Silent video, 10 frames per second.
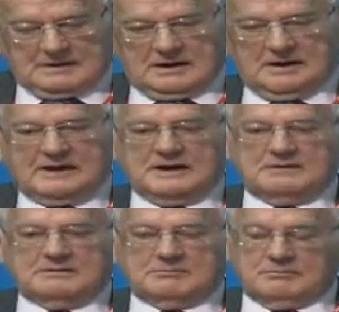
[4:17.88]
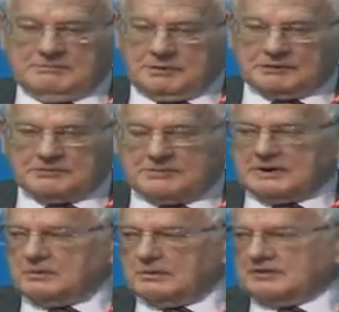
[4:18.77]
And then possibly
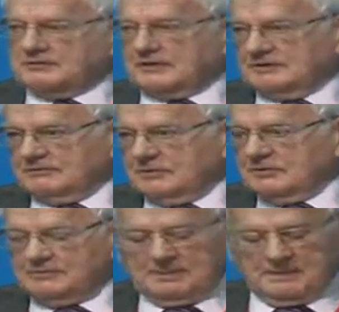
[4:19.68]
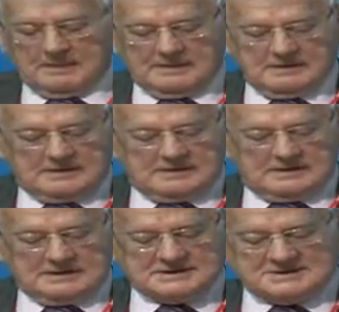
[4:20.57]
the worst threat of all,
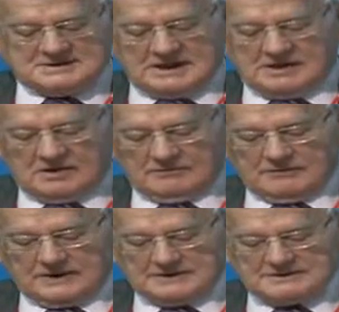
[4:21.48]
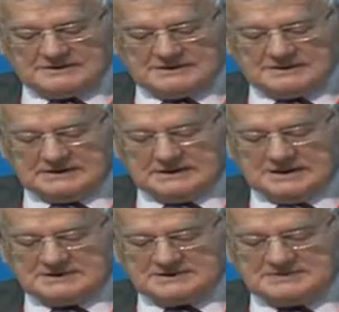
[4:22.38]
interstate conflict
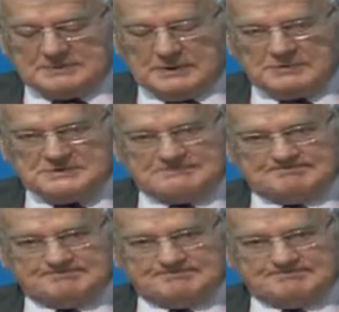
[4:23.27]
and disputes.